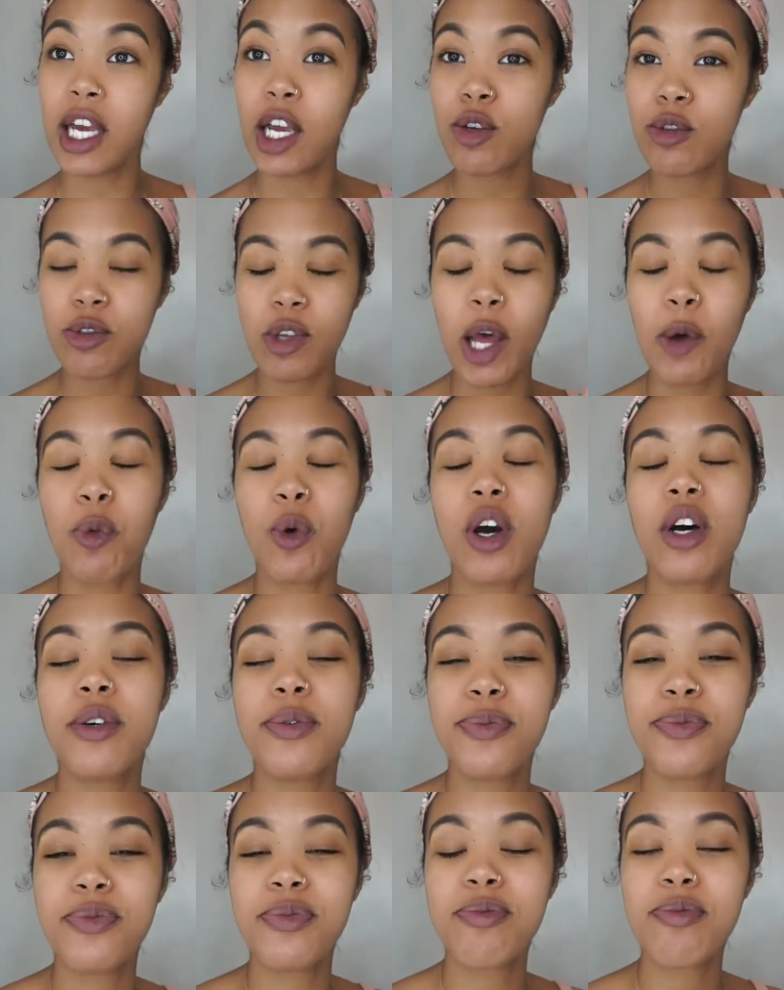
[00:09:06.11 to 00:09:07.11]

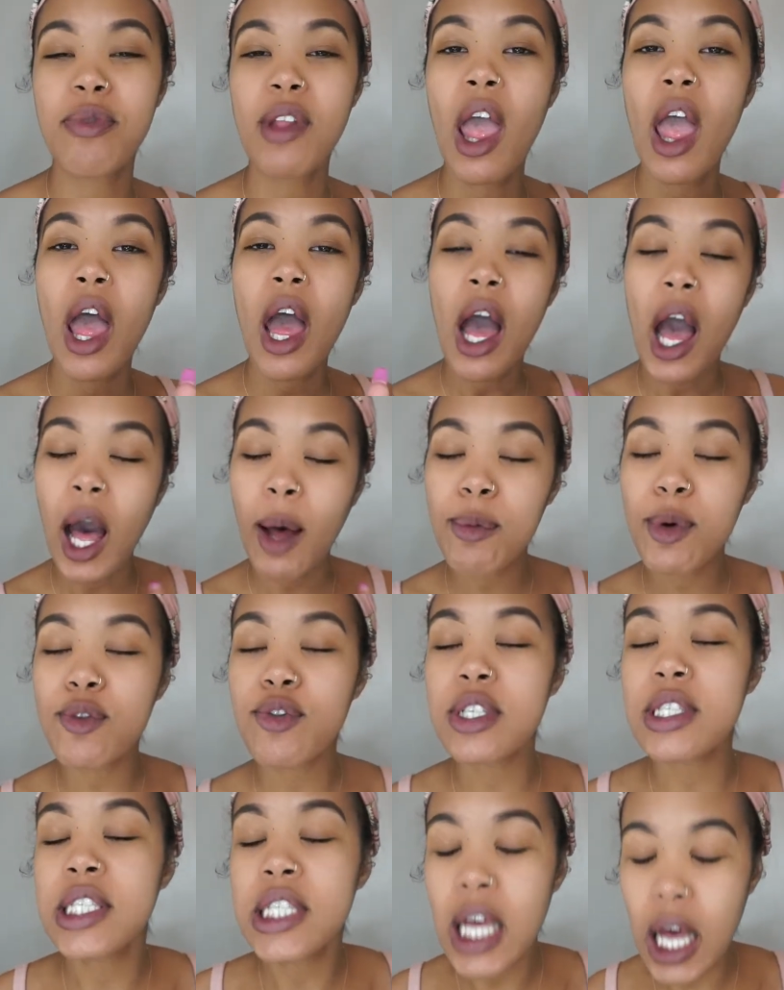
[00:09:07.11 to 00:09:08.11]
I'm a
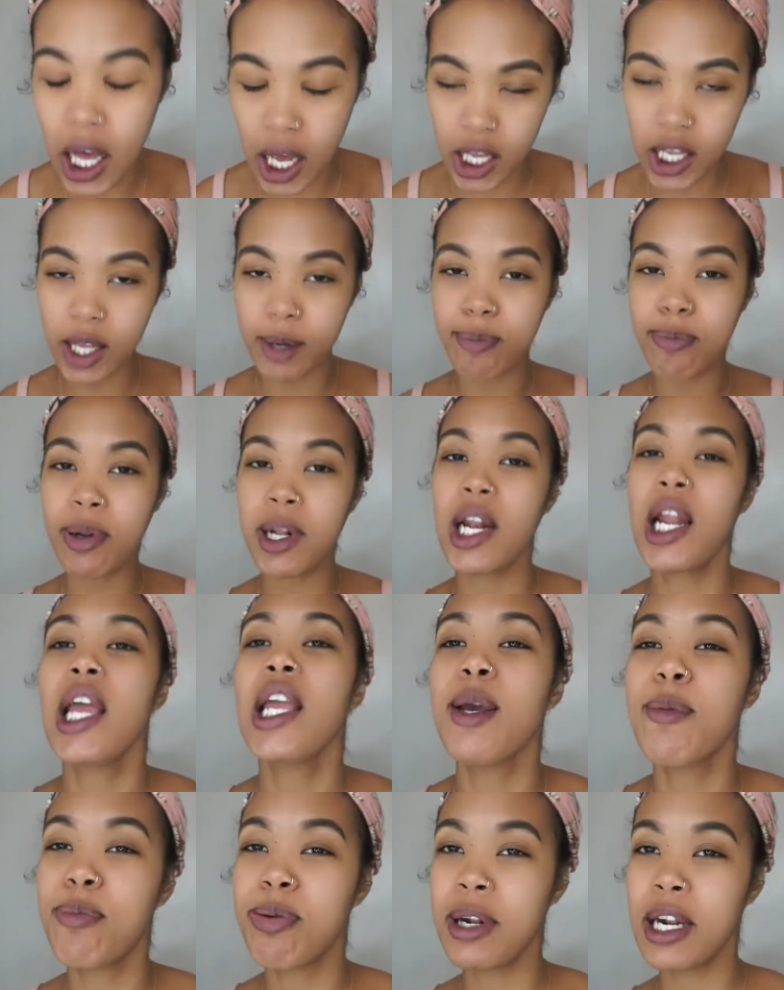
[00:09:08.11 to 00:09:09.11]
retired
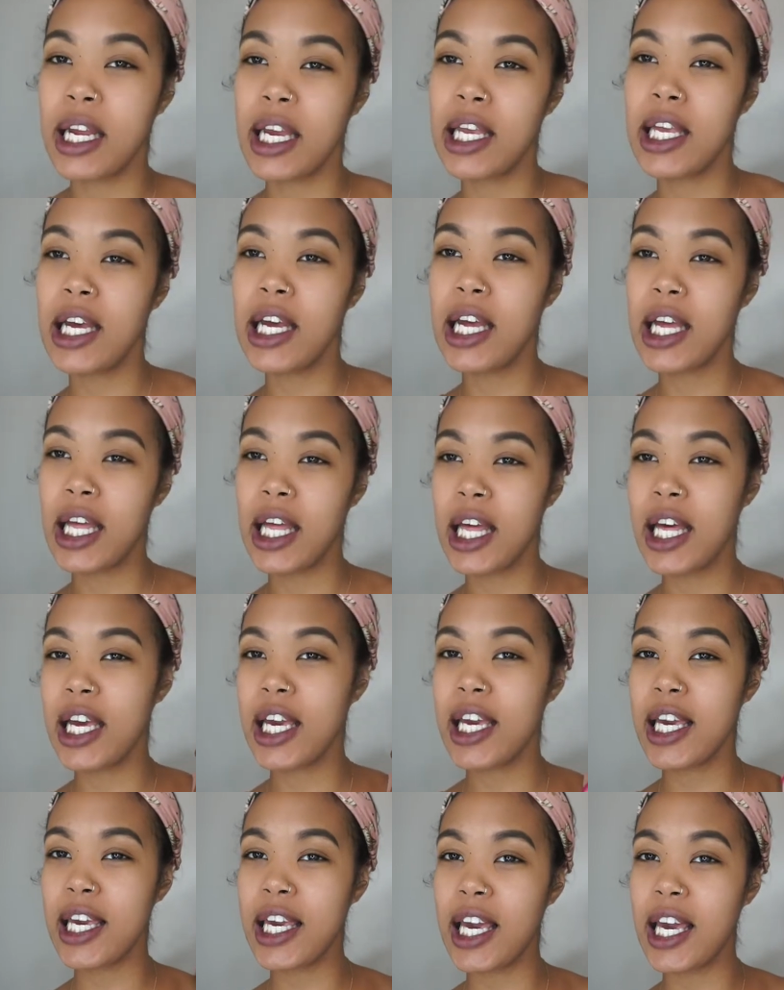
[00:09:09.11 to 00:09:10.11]
player.
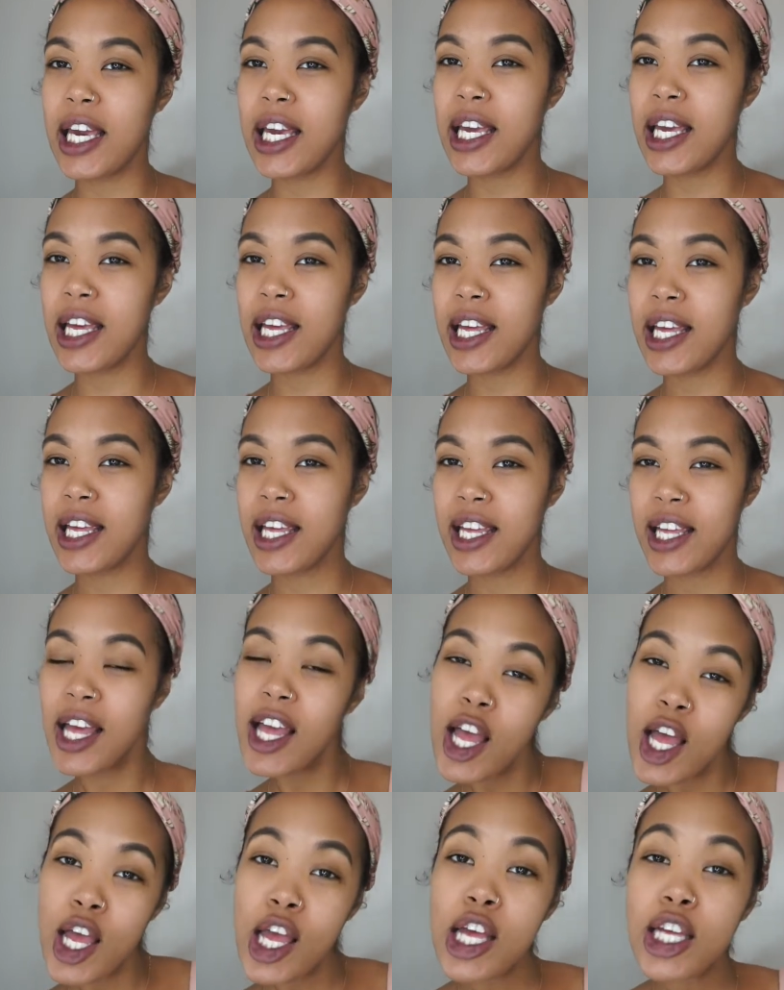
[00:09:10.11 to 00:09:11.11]
Okay.
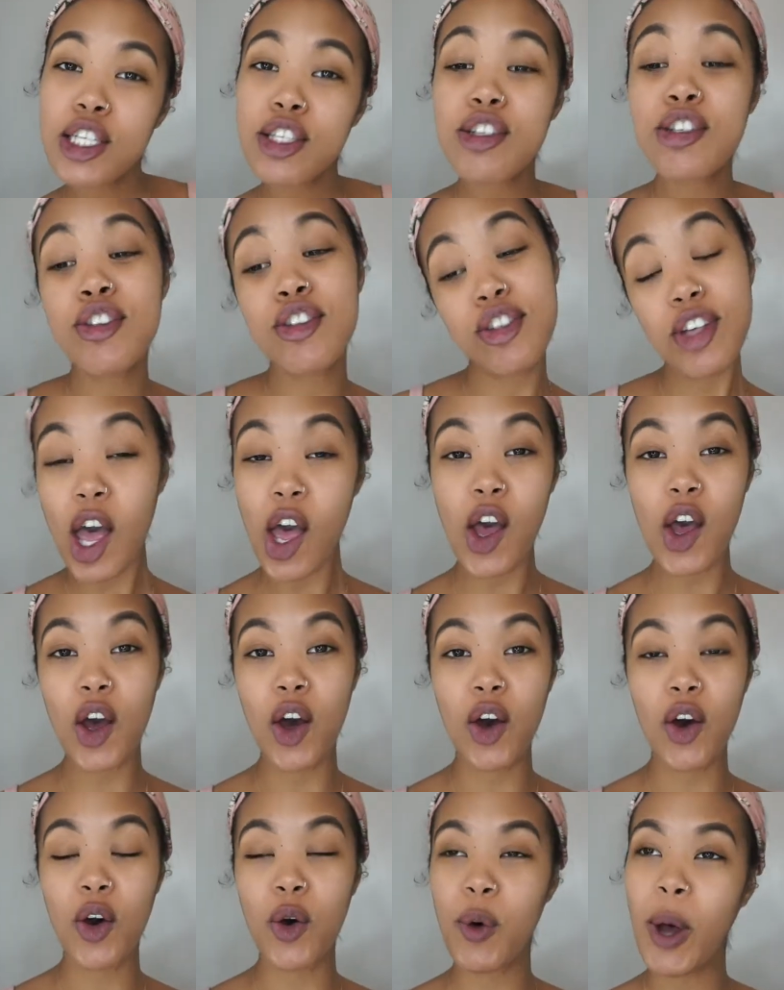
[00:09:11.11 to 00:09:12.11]

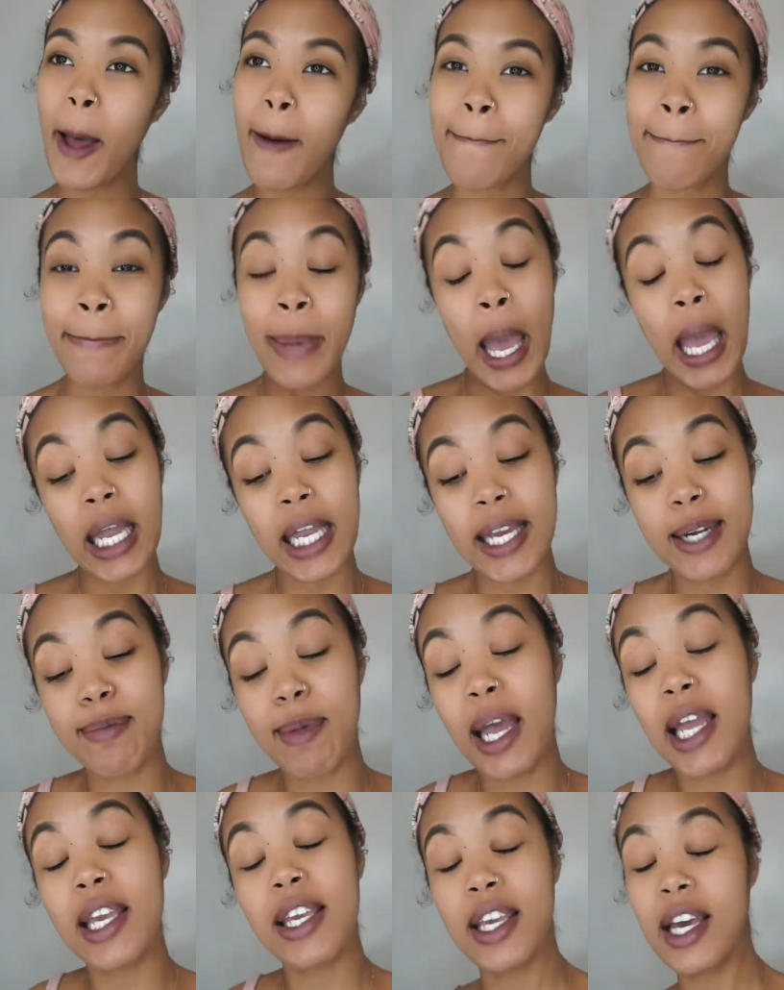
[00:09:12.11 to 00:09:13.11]
So back in
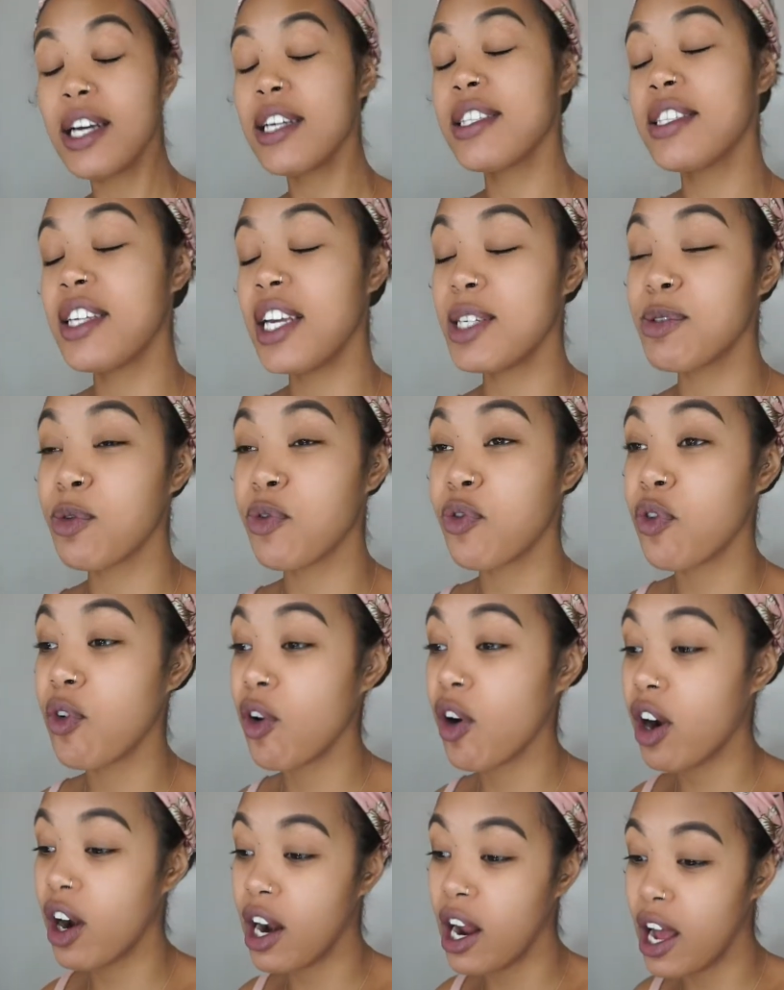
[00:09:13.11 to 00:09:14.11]
my young days
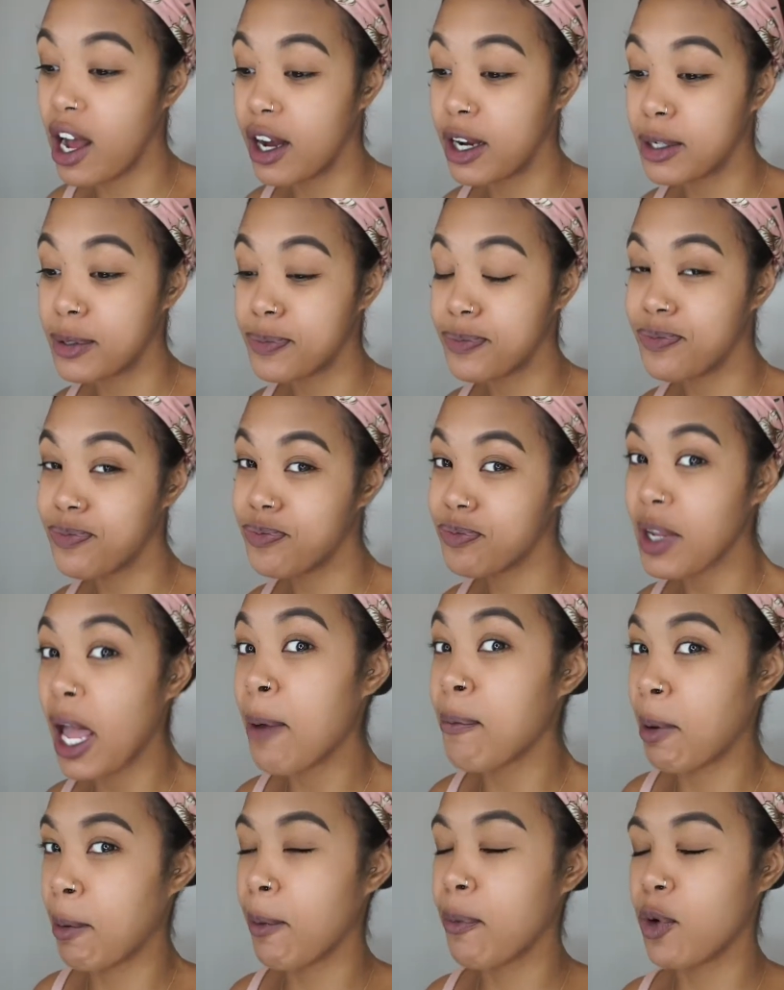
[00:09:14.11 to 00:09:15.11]
before I
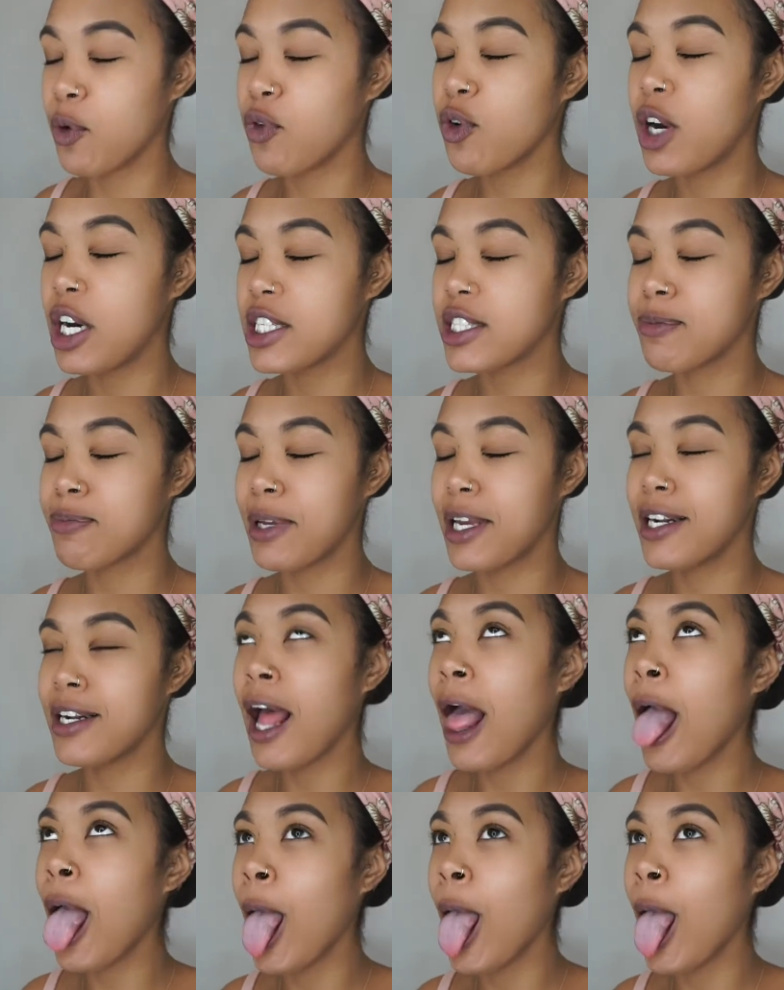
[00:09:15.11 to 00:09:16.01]
met my beautiful husband.